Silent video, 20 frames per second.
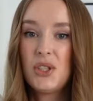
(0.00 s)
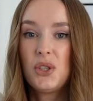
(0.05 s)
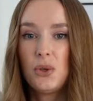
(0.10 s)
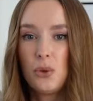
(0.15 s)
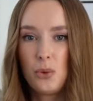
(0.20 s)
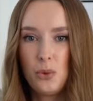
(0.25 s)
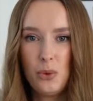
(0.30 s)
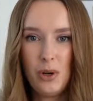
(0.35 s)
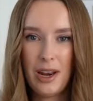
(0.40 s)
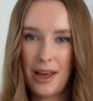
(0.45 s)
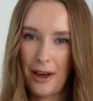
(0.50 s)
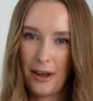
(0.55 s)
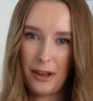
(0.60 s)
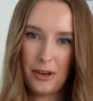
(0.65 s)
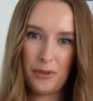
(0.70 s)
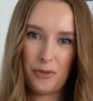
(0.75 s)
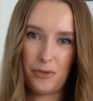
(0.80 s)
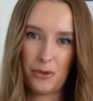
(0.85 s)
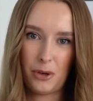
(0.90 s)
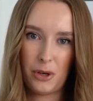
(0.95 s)
too light
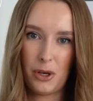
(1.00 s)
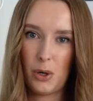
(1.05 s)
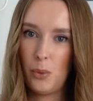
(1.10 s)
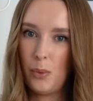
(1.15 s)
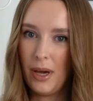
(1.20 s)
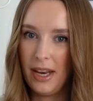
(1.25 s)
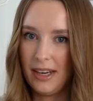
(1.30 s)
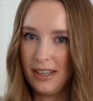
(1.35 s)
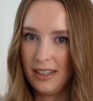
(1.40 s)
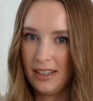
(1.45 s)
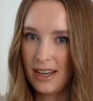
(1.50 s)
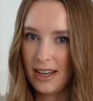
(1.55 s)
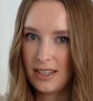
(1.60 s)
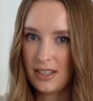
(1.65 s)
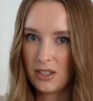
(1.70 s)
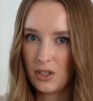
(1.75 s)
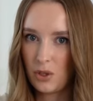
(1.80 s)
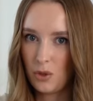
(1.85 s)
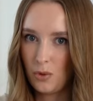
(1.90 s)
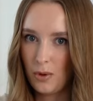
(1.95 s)
for a wedding
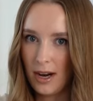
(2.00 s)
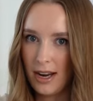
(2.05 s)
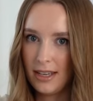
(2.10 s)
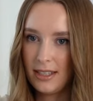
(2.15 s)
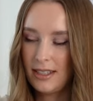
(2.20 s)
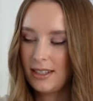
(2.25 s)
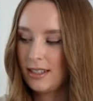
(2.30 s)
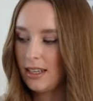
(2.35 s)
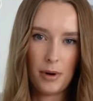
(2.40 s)
guest dress.